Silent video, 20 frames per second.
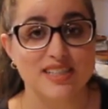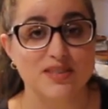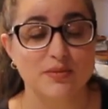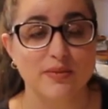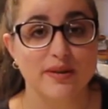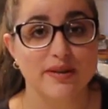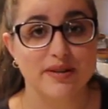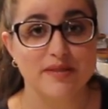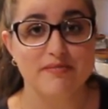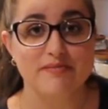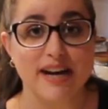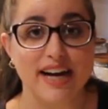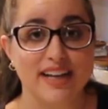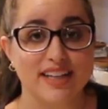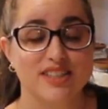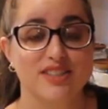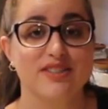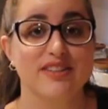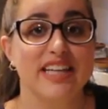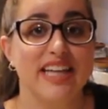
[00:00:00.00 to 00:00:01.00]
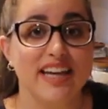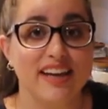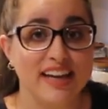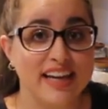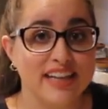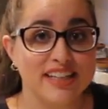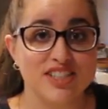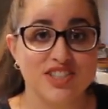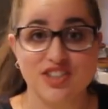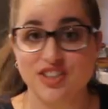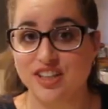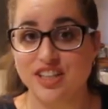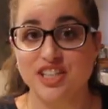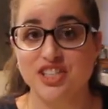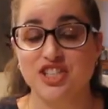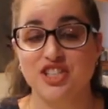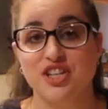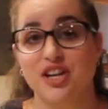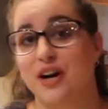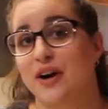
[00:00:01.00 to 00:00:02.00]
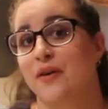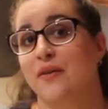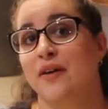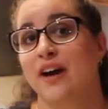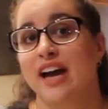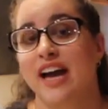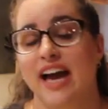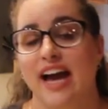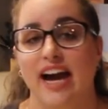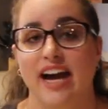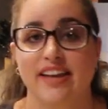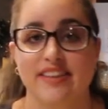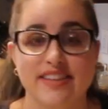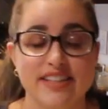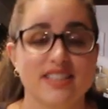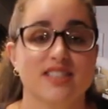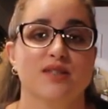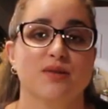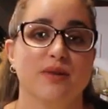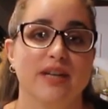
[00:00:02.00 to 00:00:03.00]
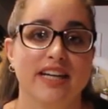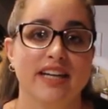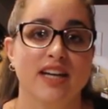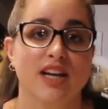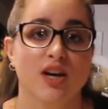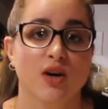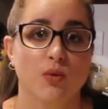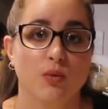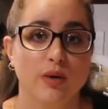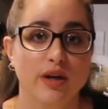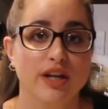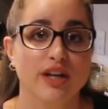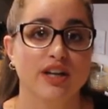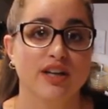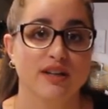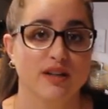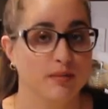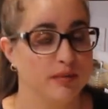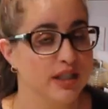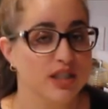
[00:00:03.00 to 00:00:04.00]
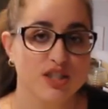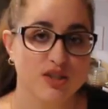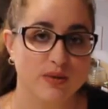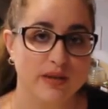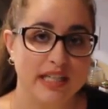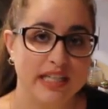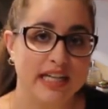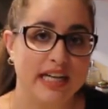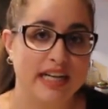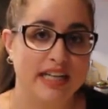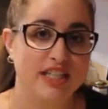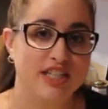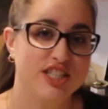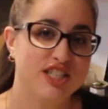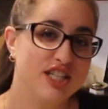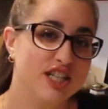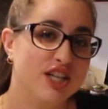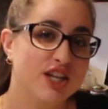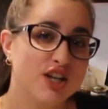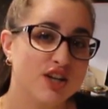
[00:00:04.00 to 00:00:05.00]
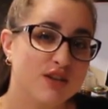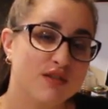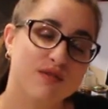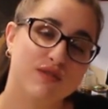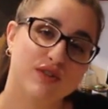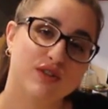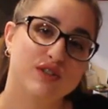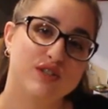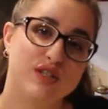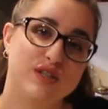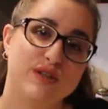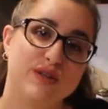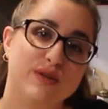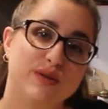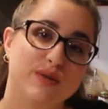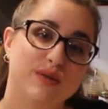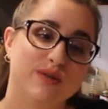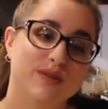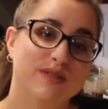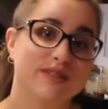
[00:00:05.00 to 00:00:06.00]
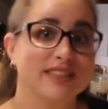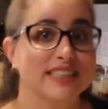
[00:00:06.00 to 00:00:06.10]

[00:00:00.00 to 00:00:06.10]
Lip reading: guys, welcome back to the Angelee Show. And this week we are going to be doing a dinner for two.